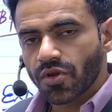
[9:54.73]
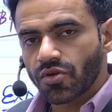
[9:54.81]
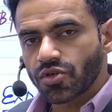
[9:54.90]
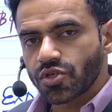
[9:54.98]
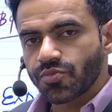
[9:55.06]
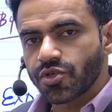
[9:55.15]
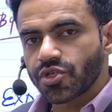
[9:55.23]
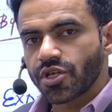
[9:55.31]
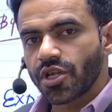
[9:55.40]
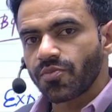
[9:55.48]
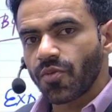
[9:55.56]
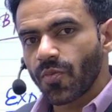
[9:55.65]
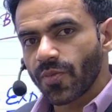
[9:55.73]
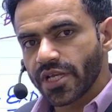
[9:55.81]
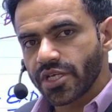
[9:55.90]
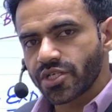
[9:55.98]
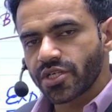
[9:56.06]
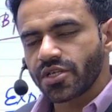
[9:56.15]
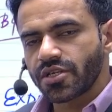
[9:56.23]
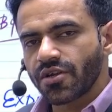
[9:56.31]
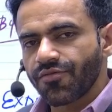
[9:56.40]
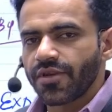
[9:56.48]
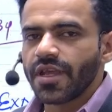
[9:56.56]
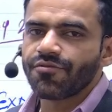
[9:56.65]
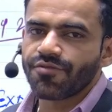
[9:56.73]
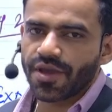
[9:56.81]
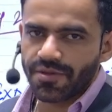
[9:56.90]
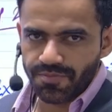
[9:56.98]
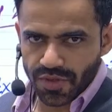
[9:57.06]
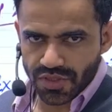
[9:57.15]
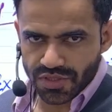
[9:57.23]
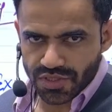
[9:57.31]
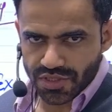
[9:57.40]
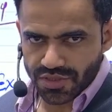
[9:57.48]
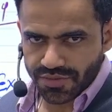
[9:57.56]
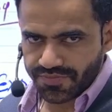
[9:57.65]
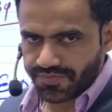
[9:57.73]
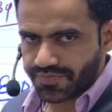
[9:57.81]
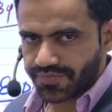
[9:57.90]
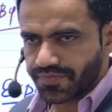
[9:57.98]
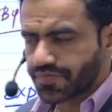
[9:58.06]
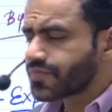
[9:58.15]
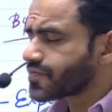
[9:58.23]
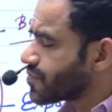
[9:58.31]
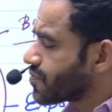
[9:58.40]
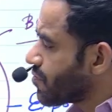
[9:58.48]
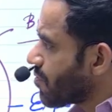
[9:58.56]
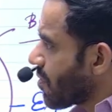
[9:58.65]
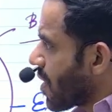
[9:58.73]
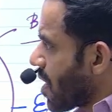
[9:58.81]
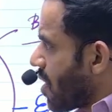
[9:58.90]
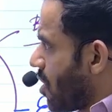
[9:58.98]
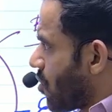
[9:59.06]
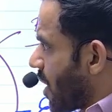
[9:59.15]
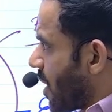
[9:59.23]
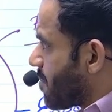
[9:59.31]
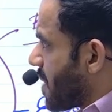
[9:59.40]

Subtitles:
Contribution in population, roughly 5%. Okay.